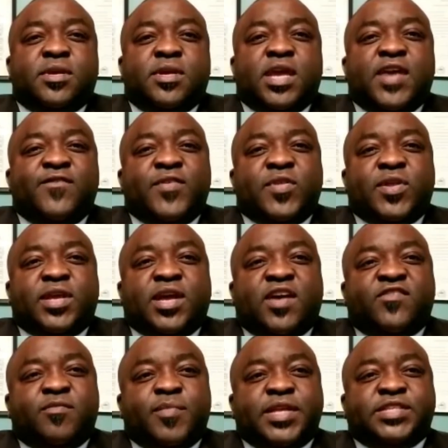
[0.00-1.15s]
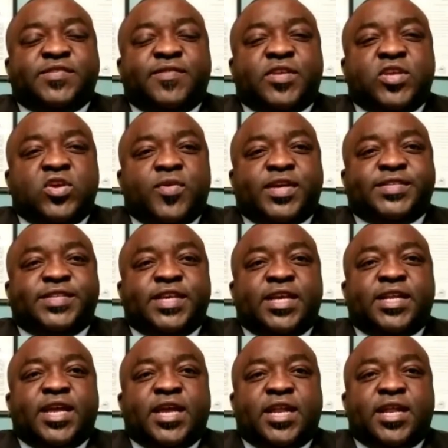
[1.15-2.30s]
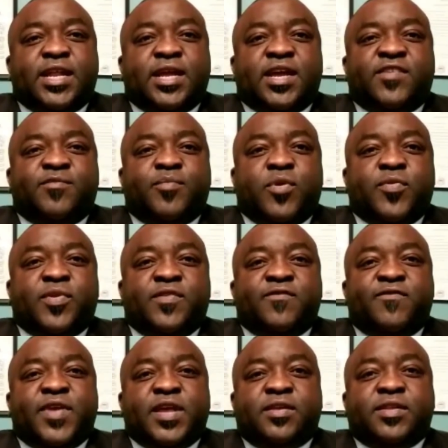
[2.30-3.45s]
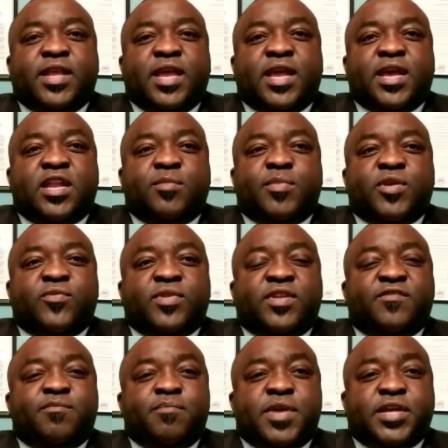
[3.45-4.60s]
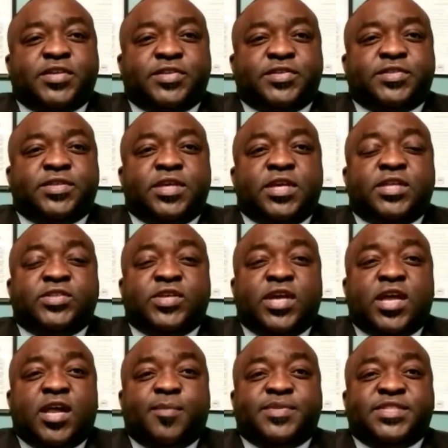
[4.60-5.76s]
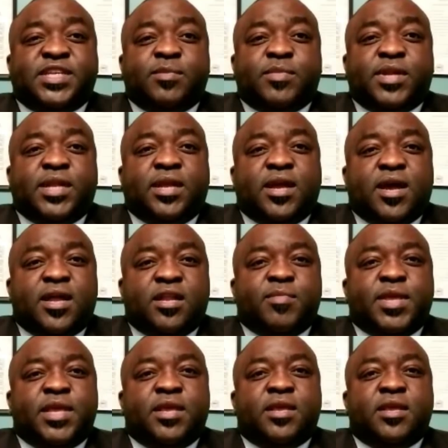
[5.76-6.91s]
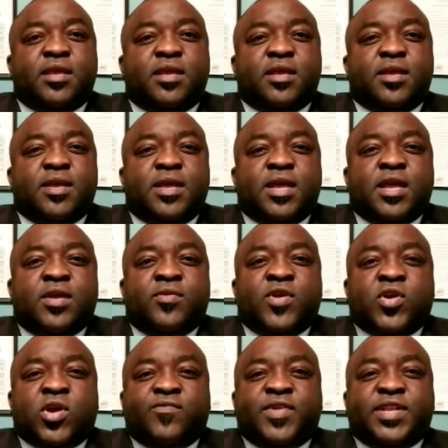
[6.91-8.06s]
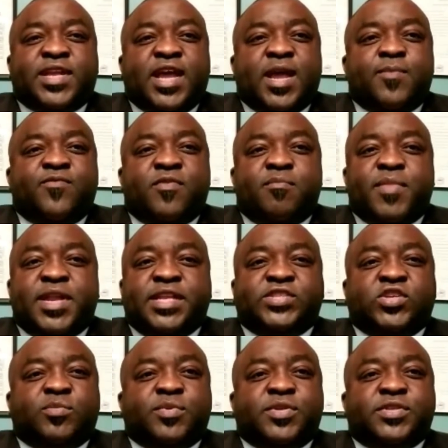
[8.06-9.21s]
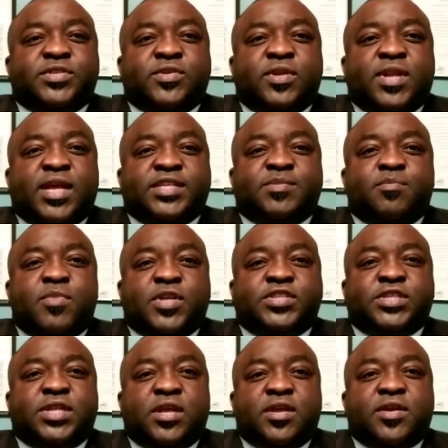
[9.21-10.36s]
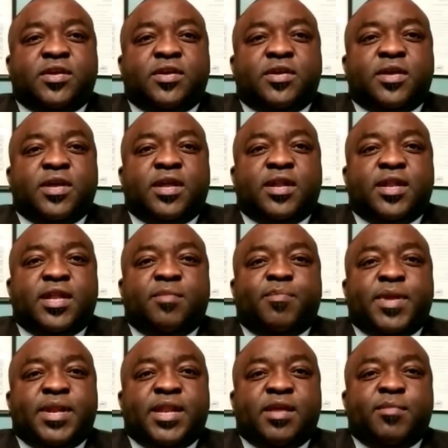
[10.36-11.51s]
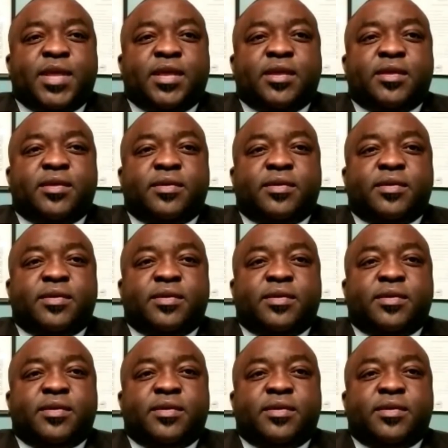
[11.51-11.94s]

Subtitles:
Even though the governments of the USA and Canada have both unveiled economic relief measures to help stimulate the economy, recovery time for many servants could last much longer than the pandemic.